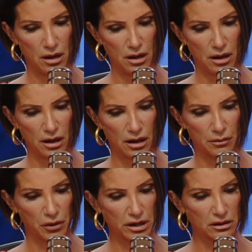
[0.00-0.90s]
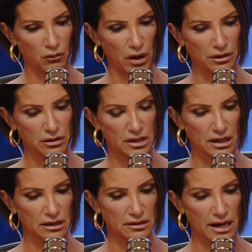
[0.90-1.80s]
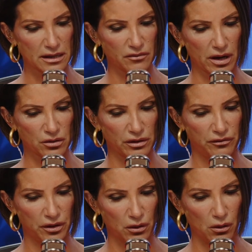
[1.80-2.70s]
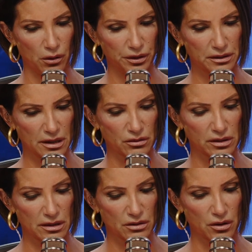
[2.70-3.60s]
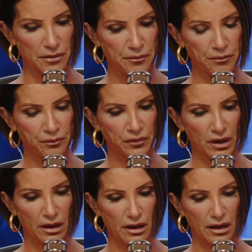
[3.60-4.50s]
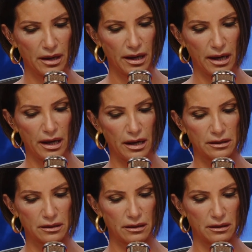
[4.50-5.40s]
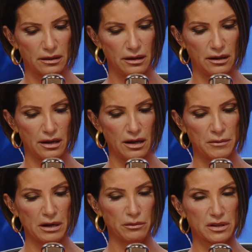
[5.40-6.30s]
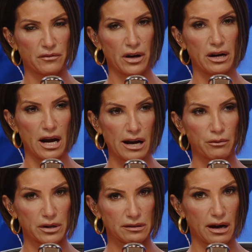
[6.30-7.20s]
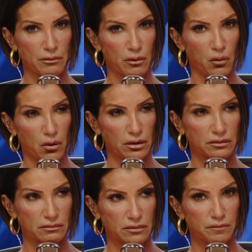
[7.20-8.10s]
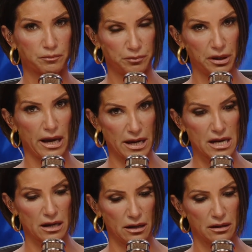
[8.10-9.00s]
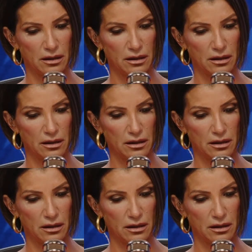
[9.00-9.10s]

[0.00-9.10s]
a break in the weather to get a satisfactory foothold, et cetera, et cetera. And, I mean, it was a very high-risk, high-reward play here.